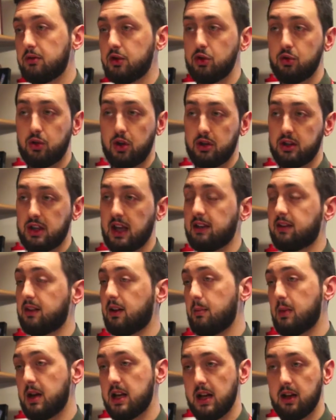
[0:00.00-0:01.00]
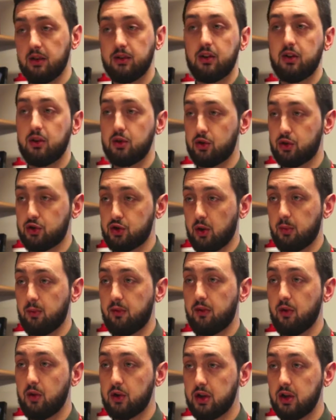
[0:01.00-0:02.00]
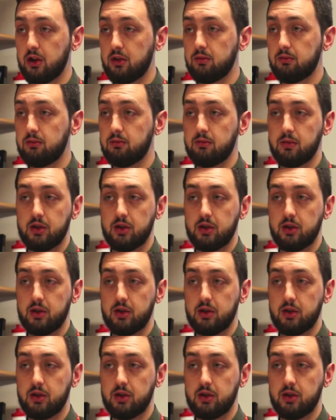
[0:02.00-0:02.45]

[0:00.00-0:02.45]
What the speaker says: you can get somebody else to do your job for you,